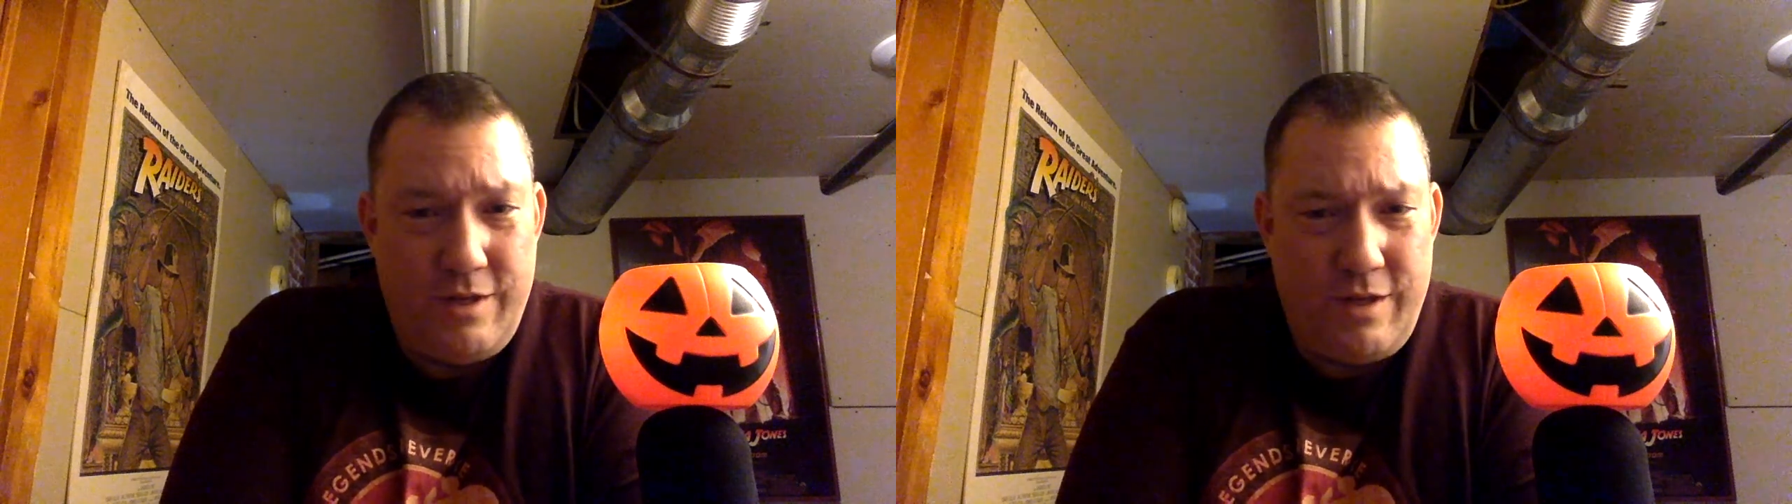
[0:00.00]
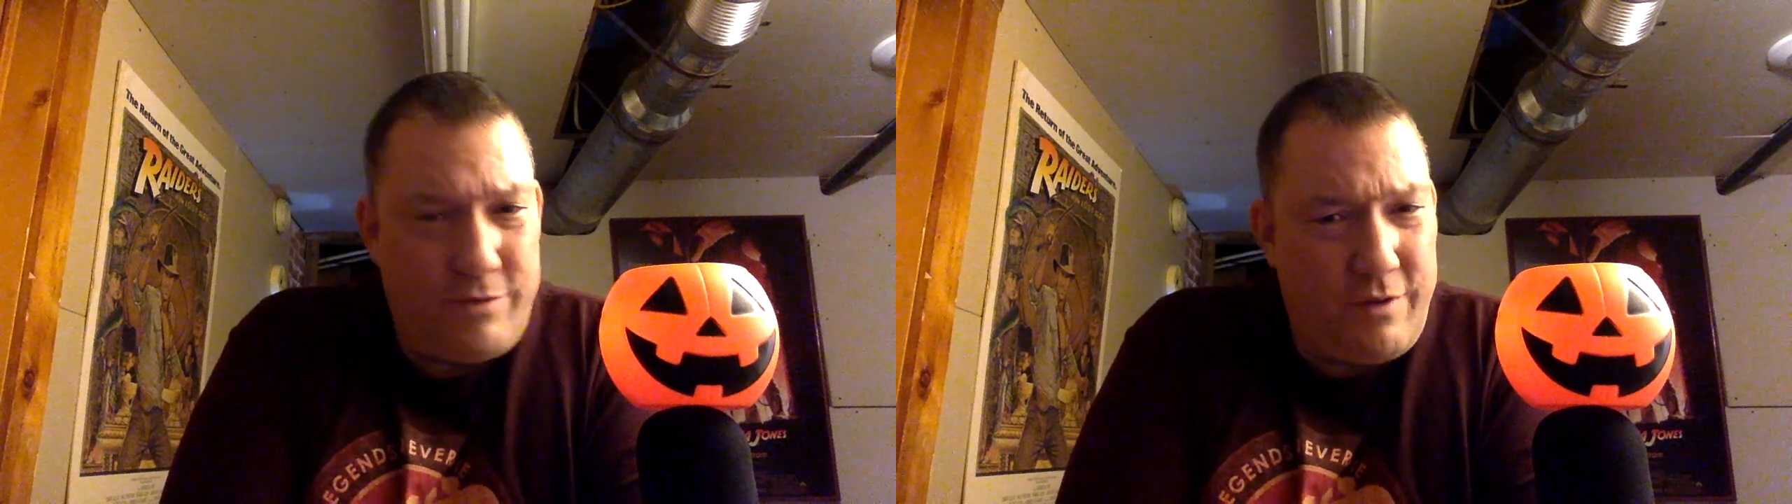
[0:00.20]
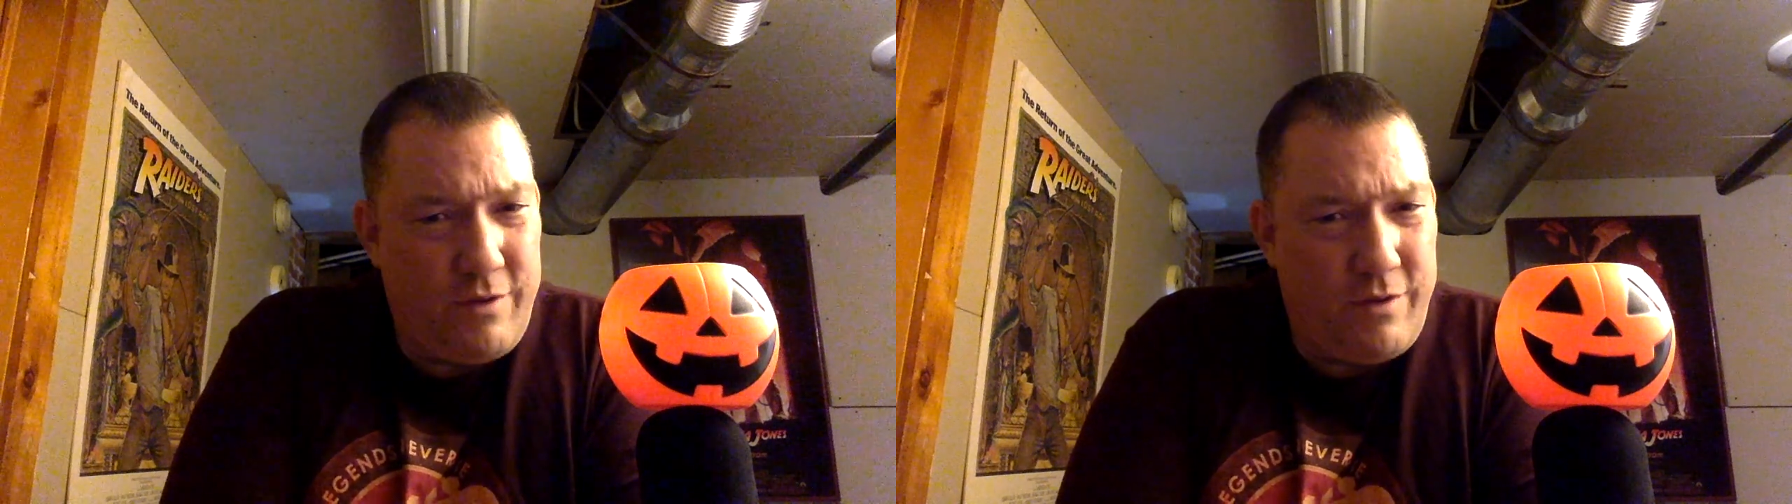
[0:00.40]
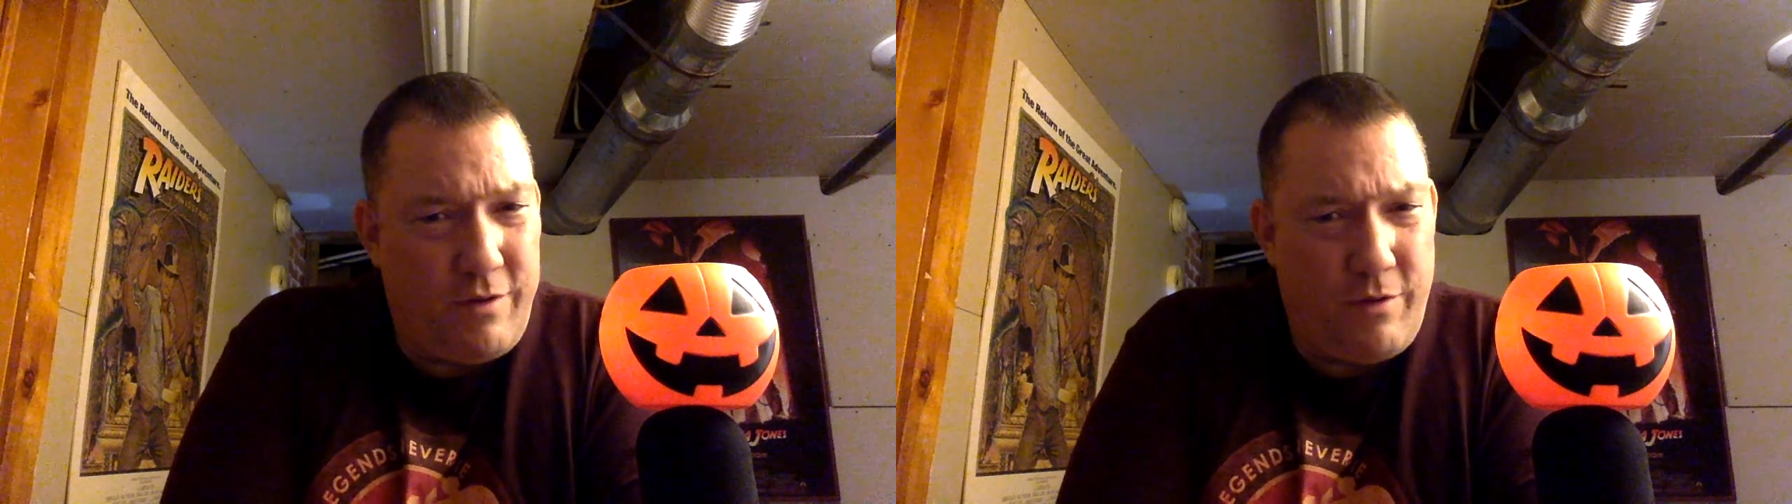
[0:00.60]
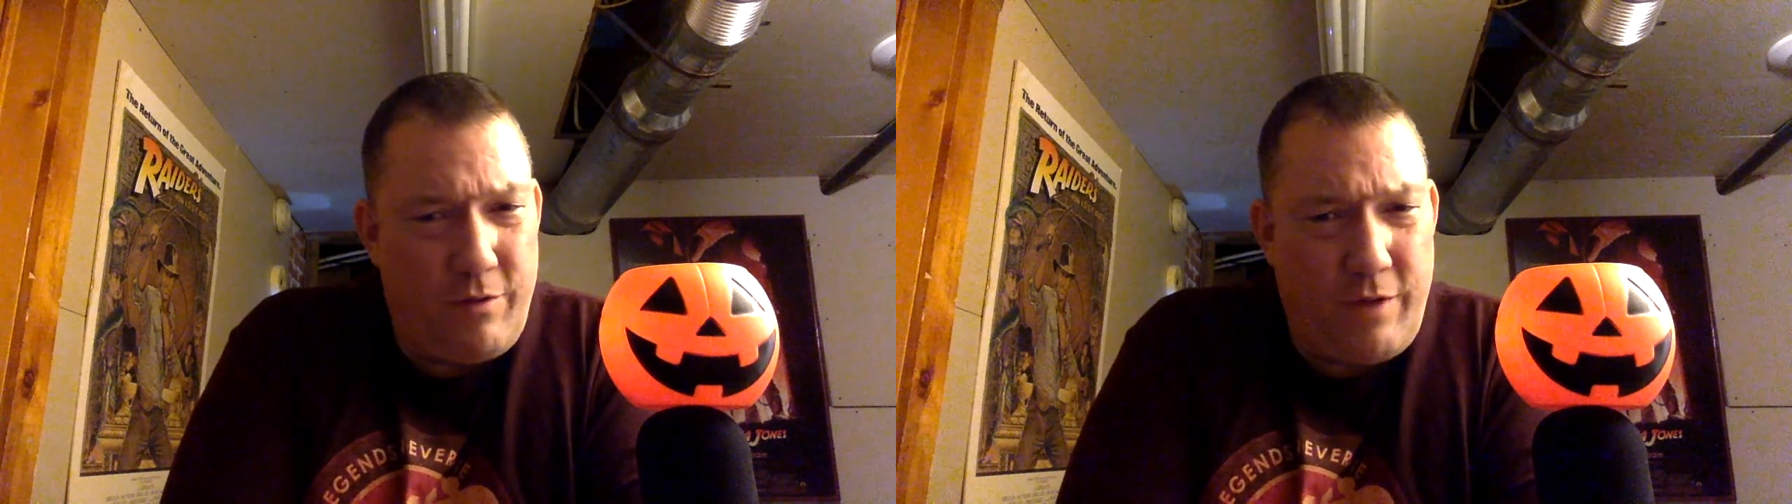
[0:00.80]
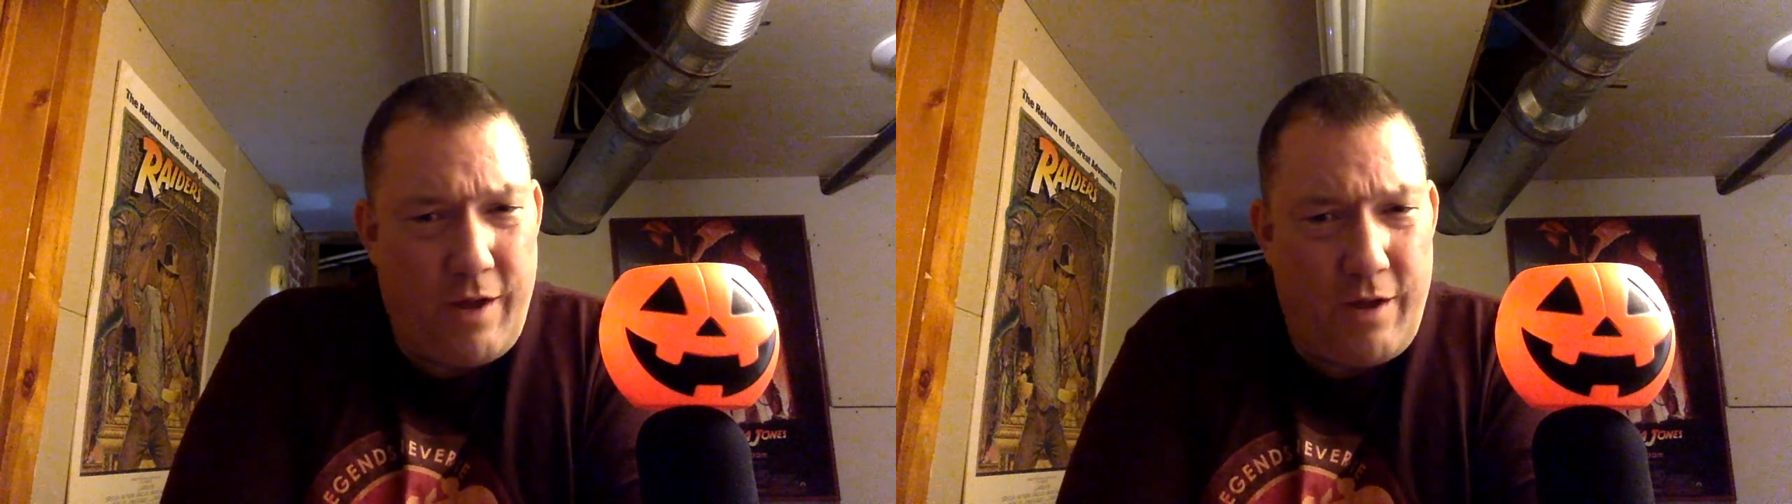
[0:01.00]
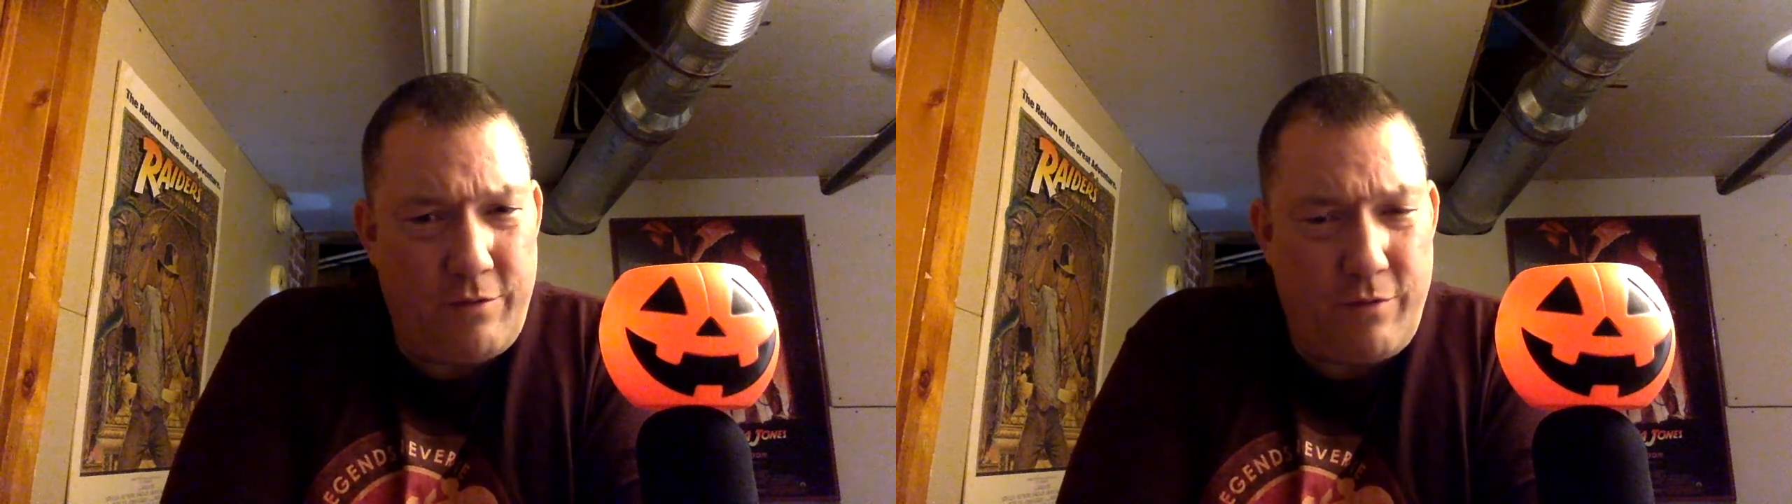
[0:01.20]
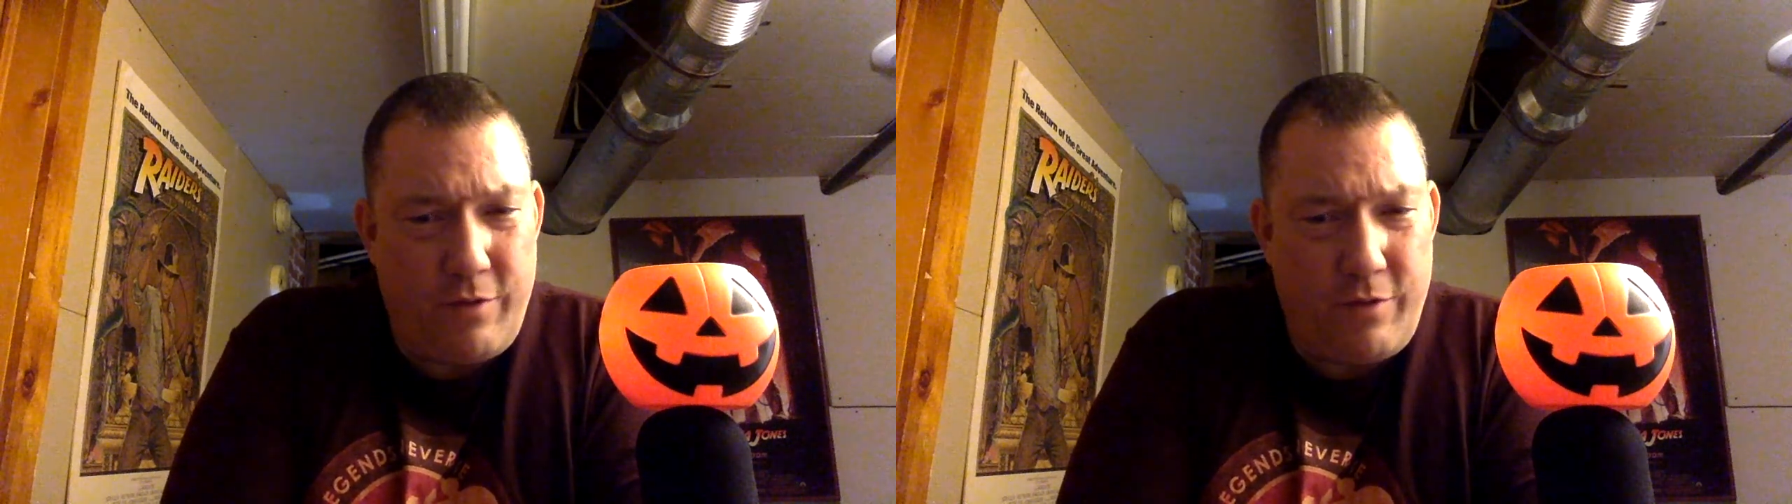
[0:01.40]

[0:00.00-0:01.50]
an old house